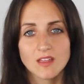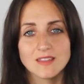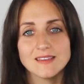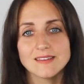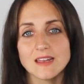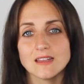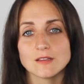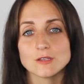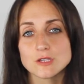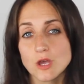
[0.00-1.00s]
These techniques
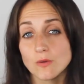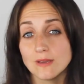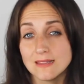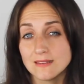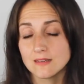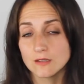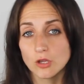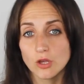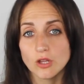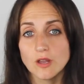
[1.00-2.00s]
are so easy to
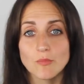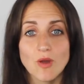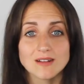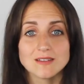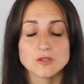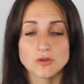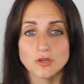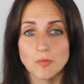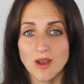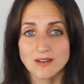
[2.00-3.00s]
learn and practice during
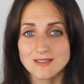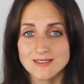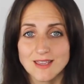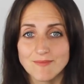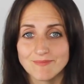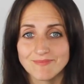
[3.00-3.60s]
your pregnancy.